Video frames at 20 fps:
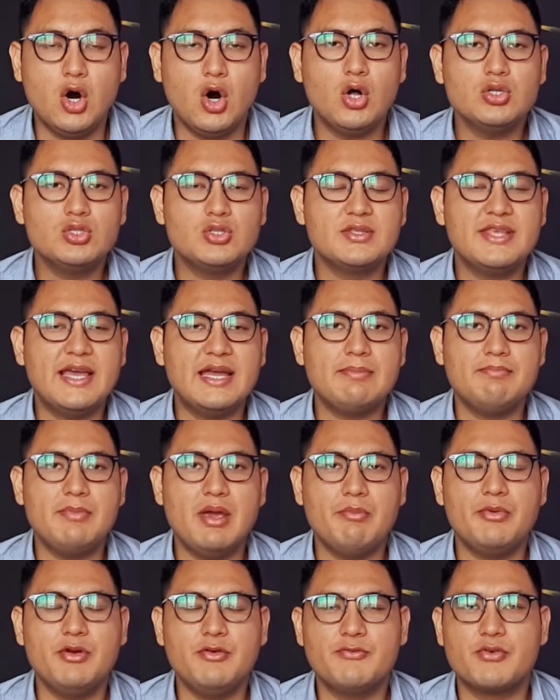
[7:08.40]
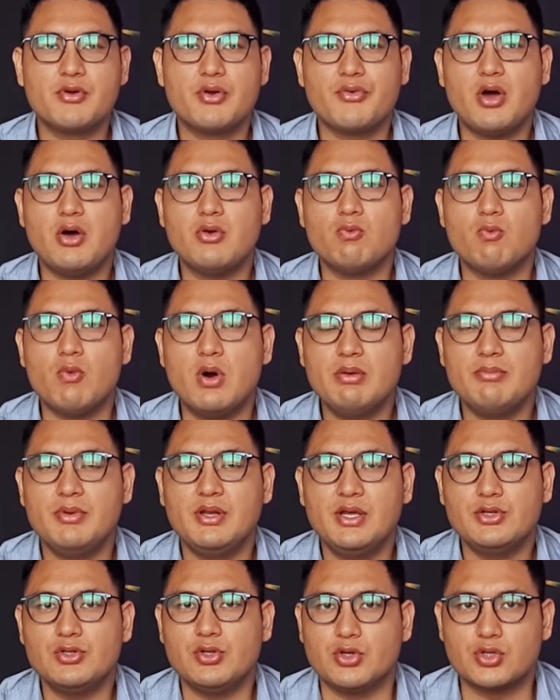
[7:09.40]
Hold to that memory for around 1
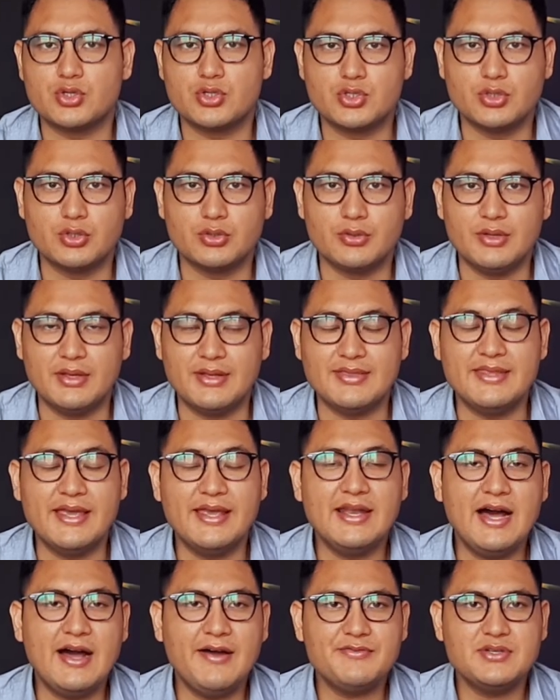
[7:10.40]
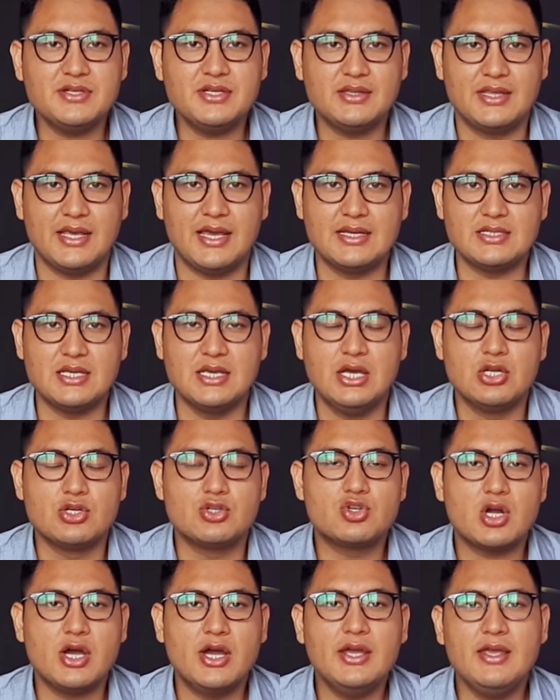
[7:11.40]
minute or two. Then after that,
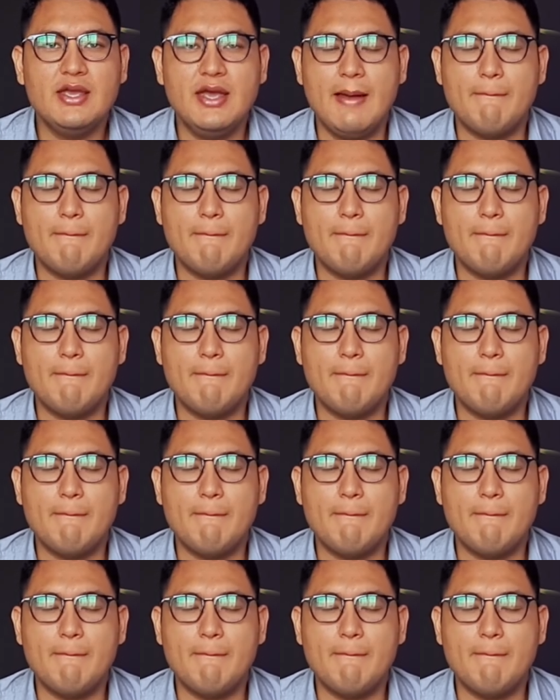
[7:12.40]
try